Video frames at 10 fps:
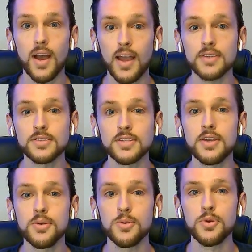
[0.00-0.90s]
I can
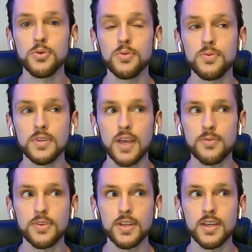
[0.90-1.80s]
say you've
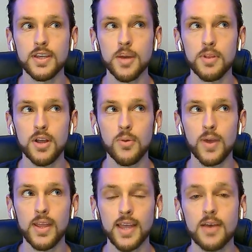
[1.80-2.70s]
definitely come a long
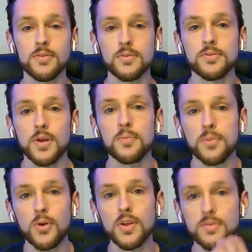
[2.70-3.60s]
way in that Front Brody,